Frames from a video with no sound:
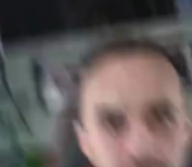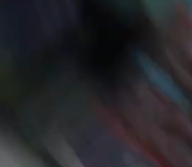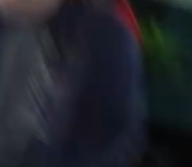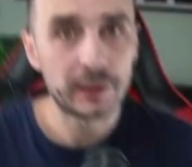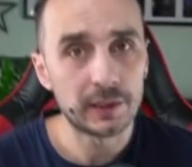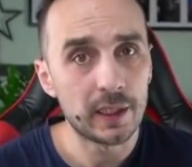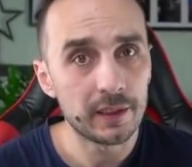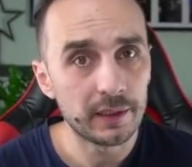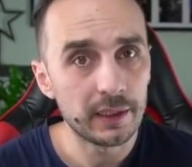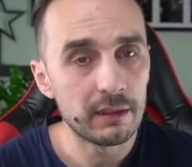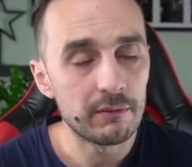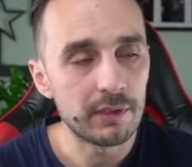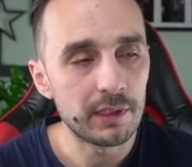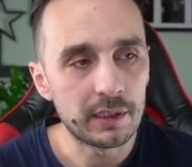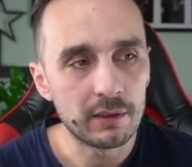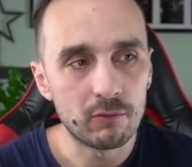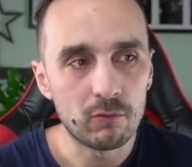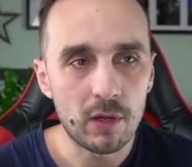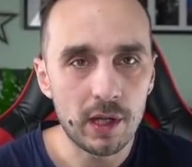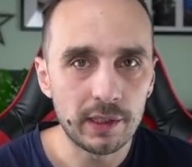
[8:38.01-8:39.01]
starting with the
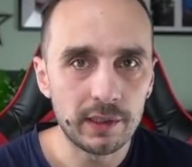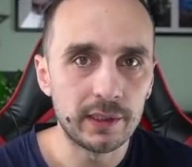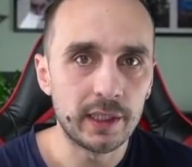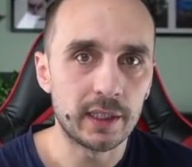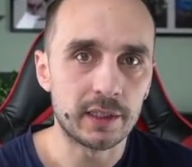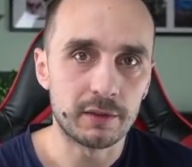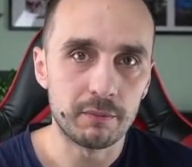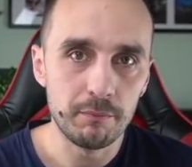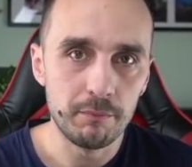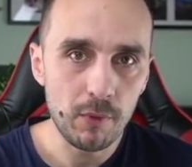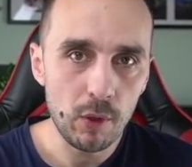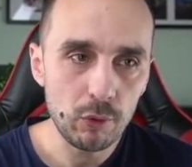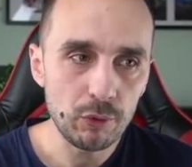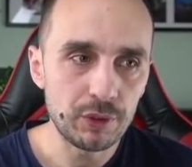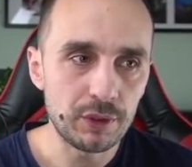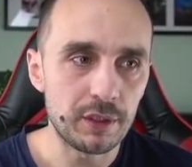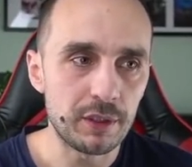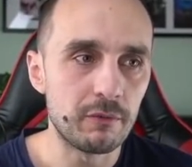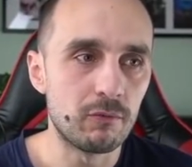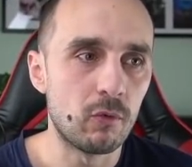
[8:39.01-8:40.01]
one that's most
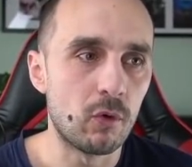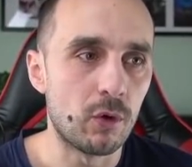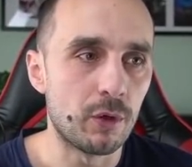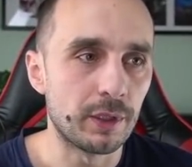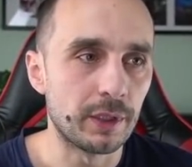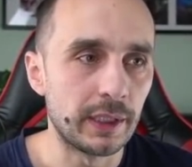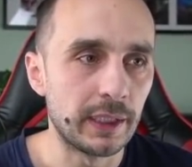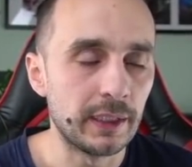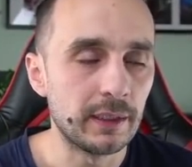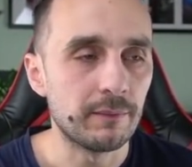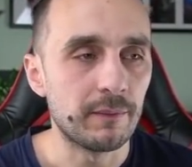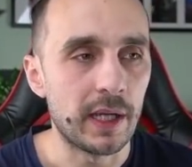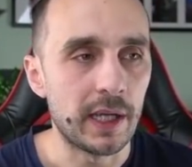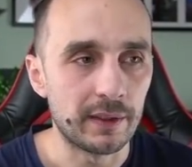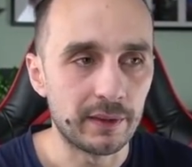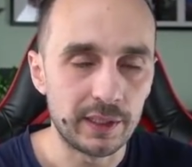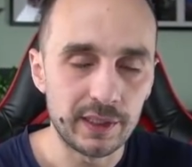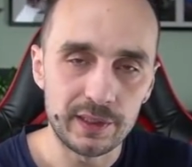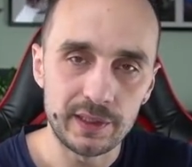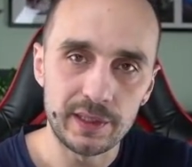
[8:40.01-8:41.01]
rewarding,
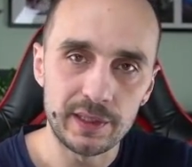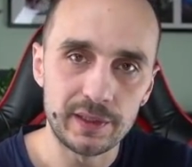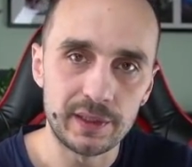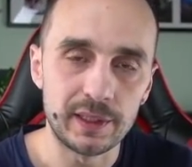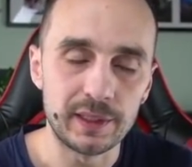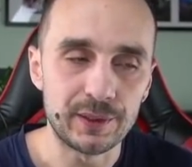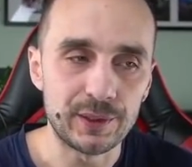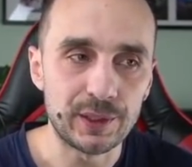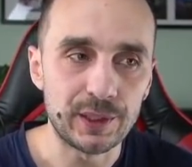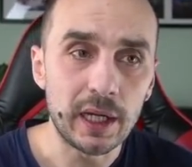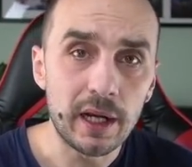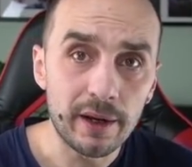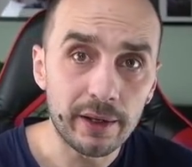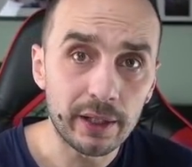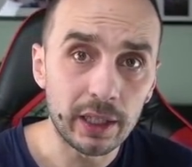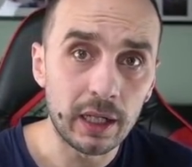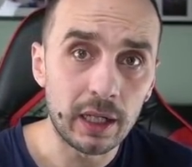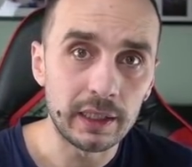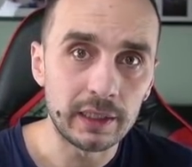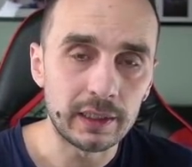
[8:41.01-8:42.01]
and this is the
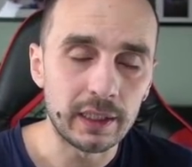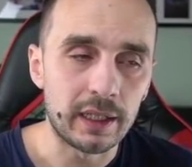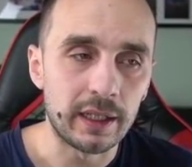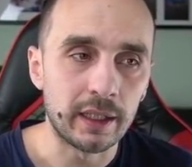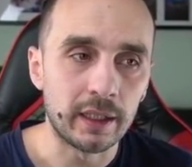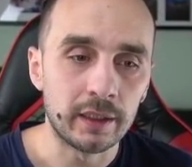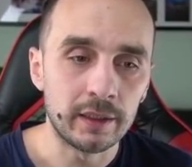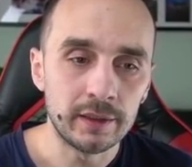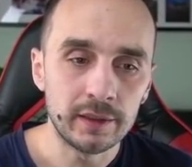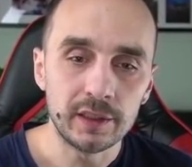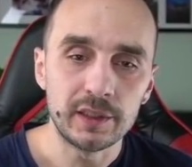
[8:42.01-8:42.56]
Starlight Island.